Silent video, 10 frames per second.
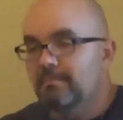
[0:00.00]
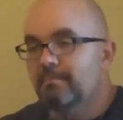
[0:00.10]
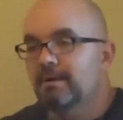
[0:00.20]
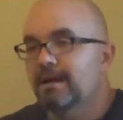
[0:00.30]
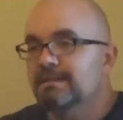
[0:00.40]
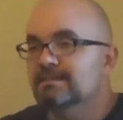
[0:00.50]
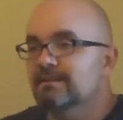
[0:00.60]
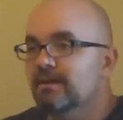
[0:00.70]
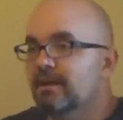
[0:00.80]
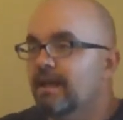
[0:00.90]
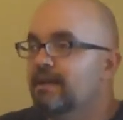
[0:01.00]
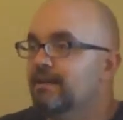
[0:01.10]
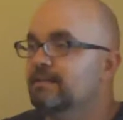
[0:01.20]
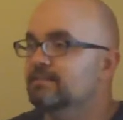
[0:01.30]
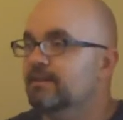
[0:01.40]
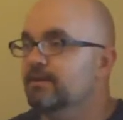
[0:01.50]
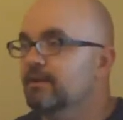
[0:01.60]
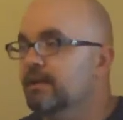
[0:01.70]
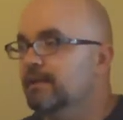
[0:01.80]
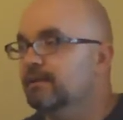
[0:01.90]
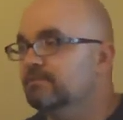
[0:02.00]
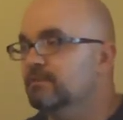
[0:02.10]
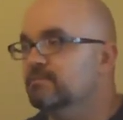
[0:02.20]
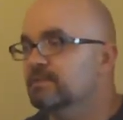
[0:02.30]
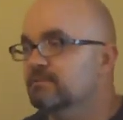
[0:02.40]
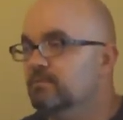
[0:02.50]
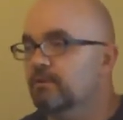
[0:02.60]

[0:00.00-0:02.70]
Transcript: But God said, okay, 8 days later you got to circumcise them.